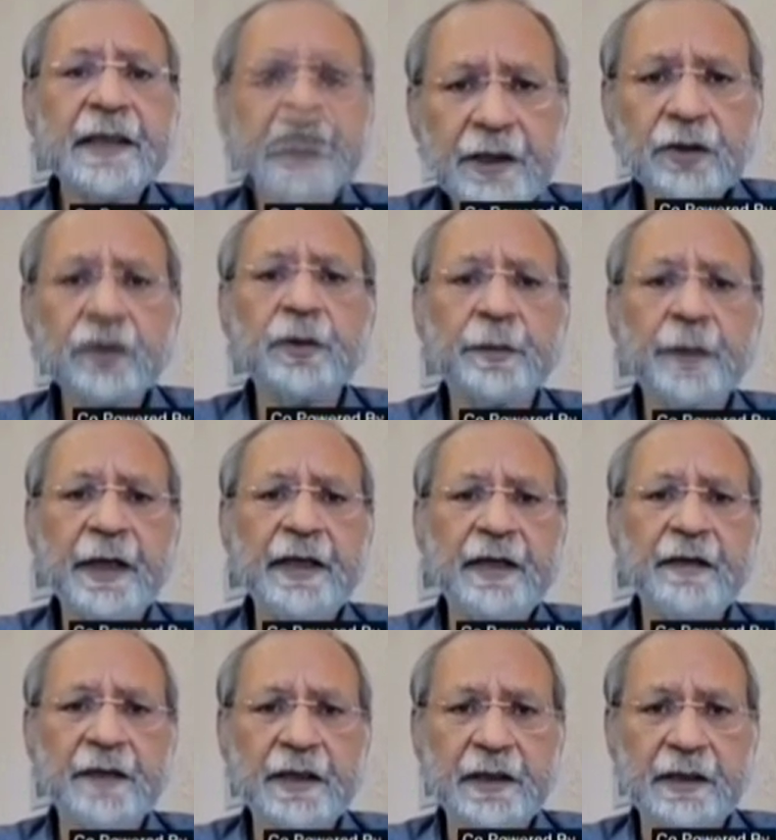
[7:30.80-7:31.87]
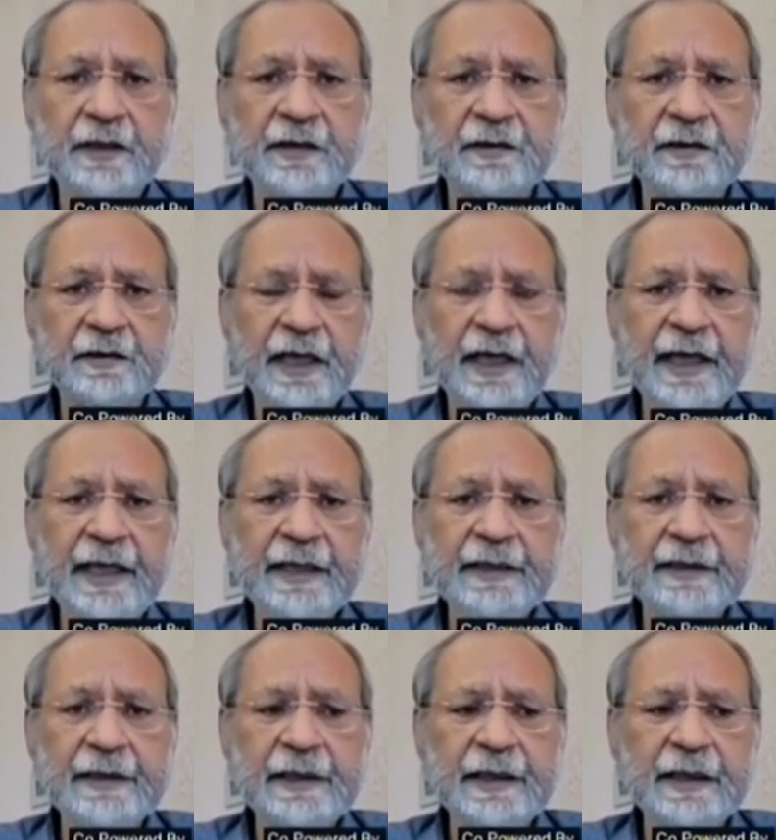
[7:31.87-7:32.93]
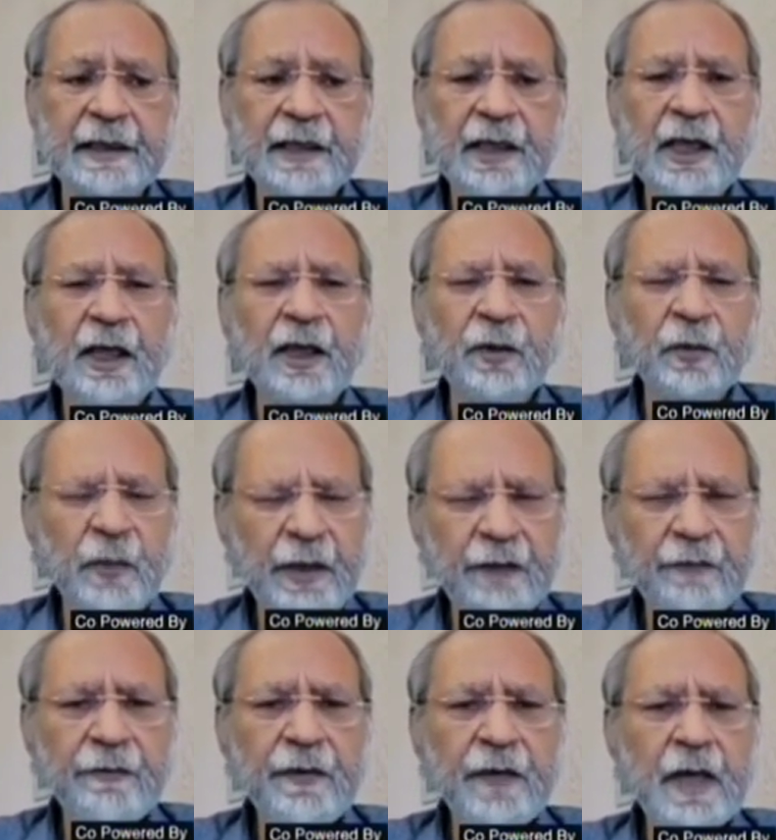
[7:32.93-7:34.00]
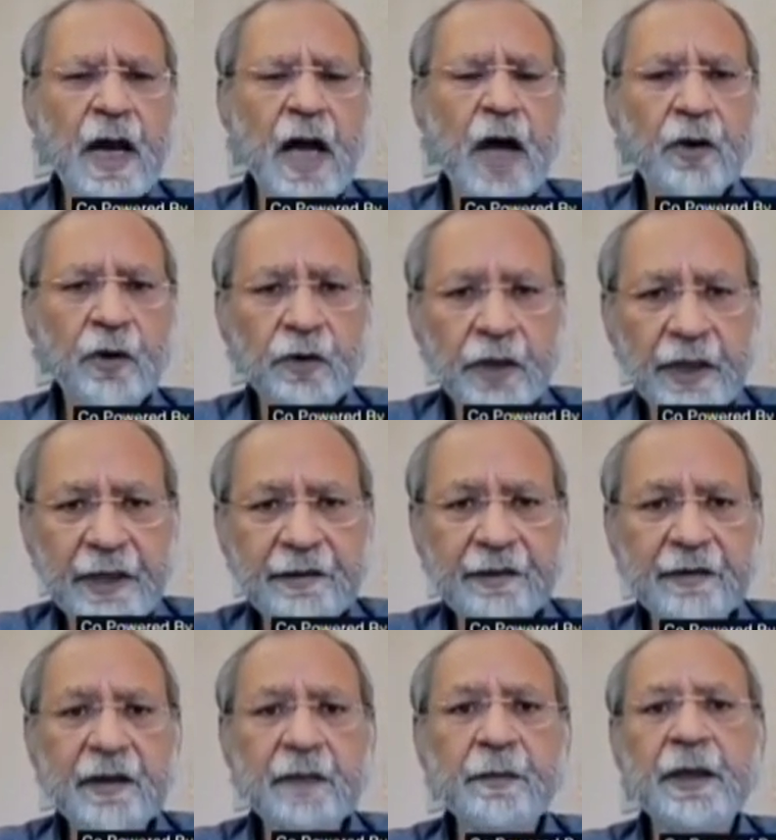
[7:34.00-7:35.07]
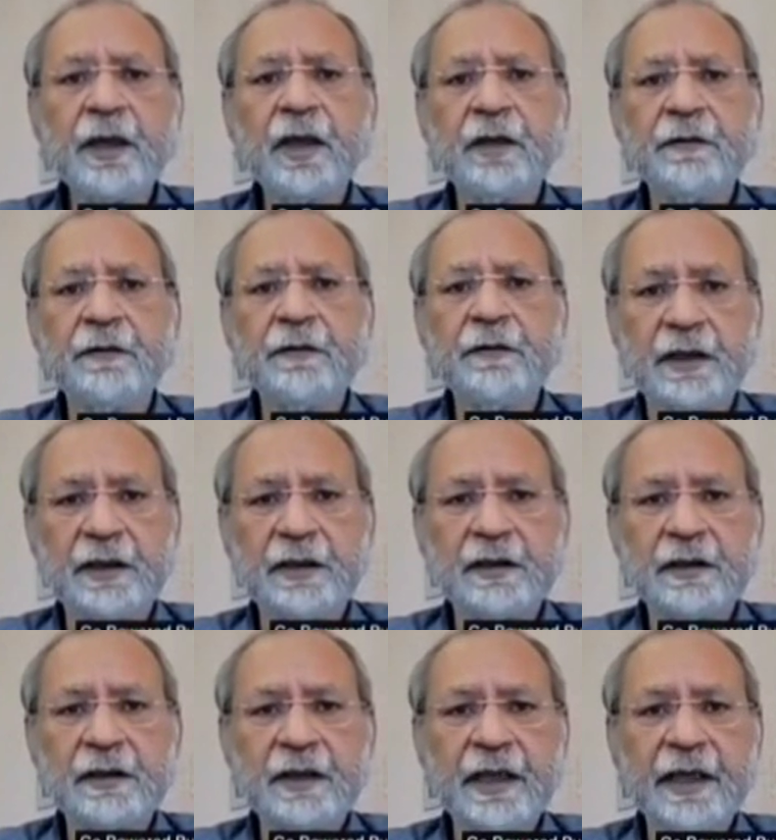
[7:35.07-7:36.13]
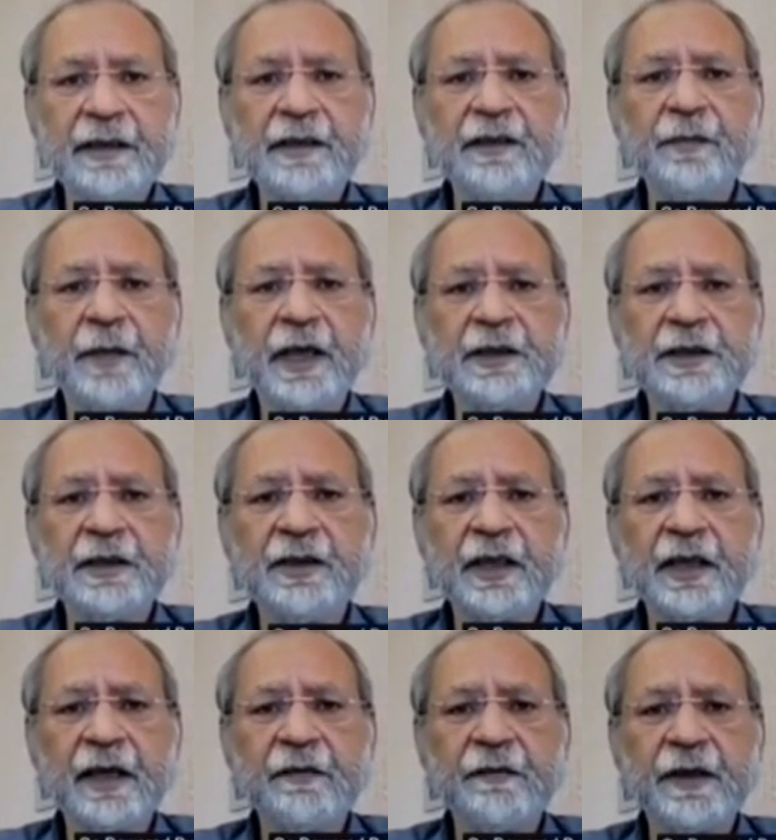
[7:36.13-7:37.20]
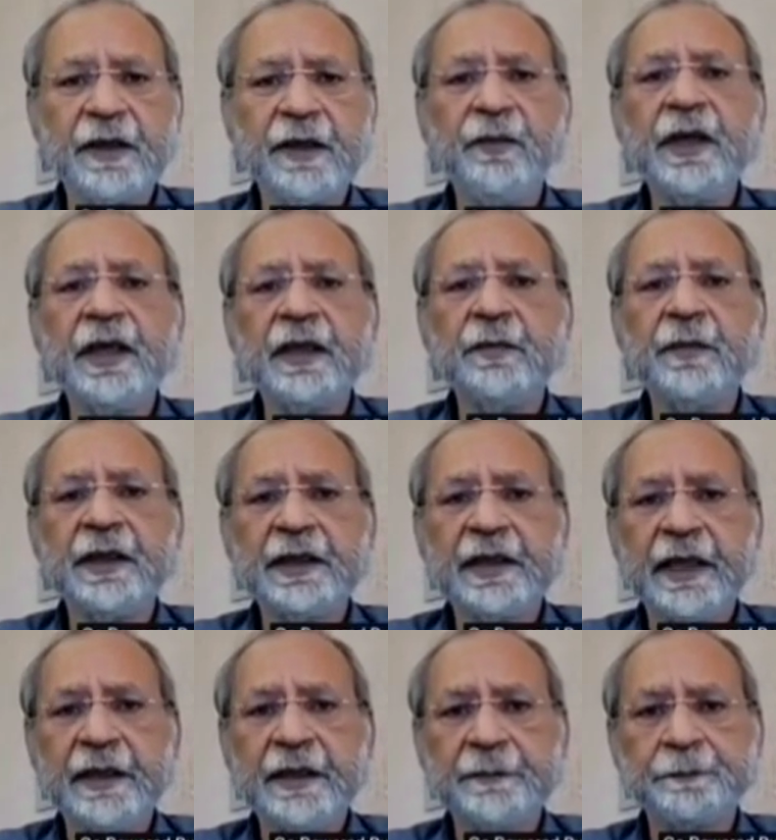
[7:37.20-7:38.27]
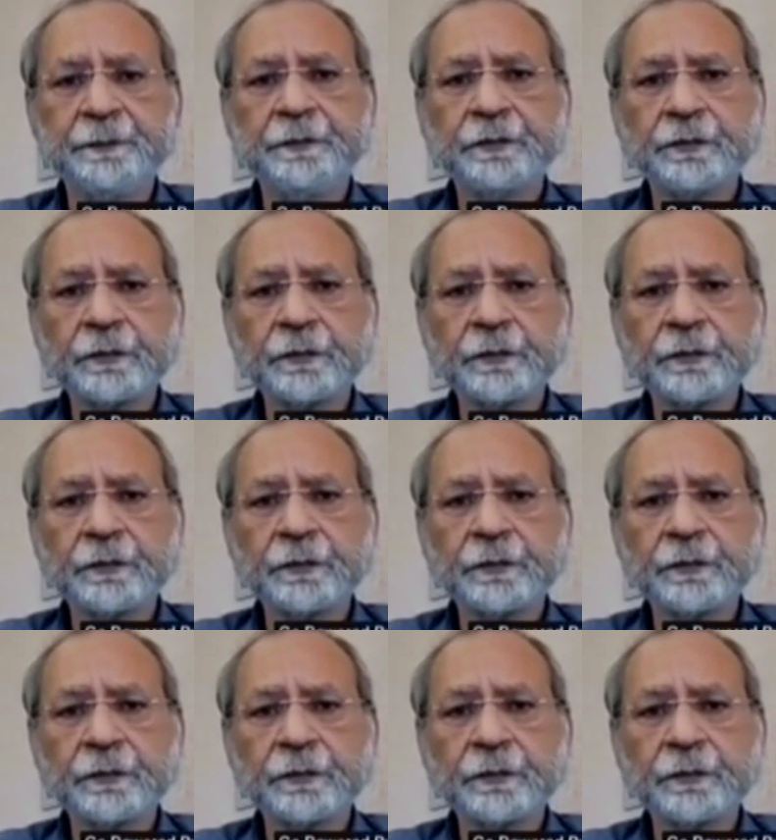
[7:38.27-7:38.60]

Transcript: continue to pay dividends. And uh, we feel reasonably confident that this margin recovery we can maintain.